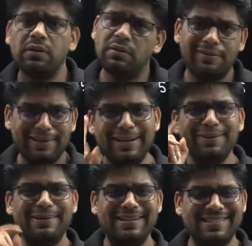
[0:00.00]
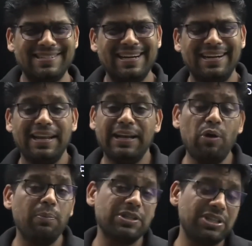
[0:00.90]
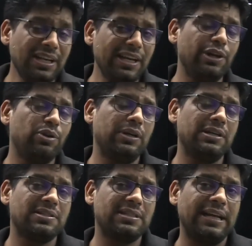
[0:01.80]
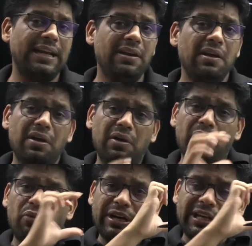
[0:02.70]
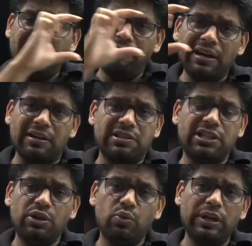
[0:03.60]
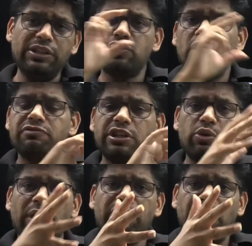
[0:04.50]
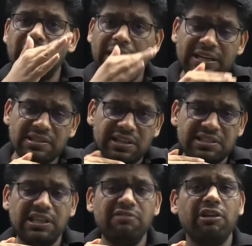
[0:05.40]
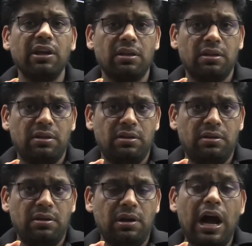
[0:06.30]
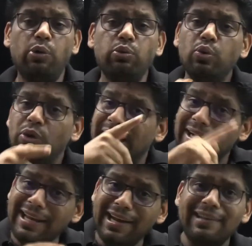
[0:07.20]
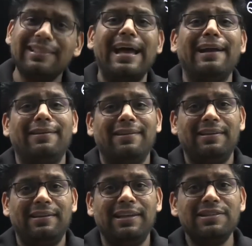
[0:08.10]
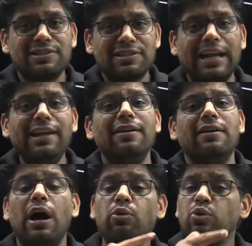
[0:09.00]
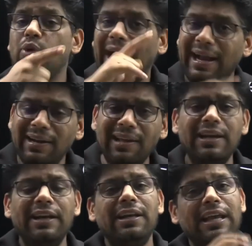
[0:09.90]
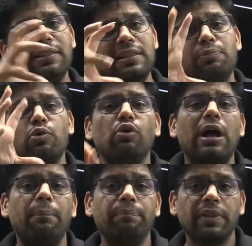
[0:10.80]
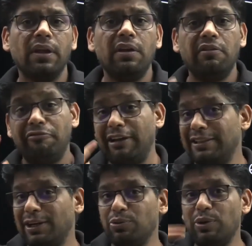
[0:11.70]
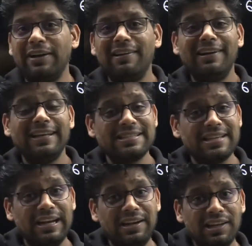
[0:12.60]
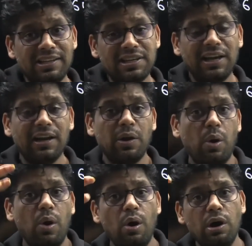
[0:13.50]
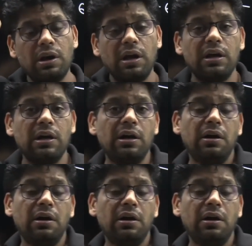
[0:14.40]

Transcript: Try to understand. Now, machine need to understand whatever sequence of 0 and 1 it is receiving, how to treat that inside, how to handle it in the program. Whether to handle it as an integer or a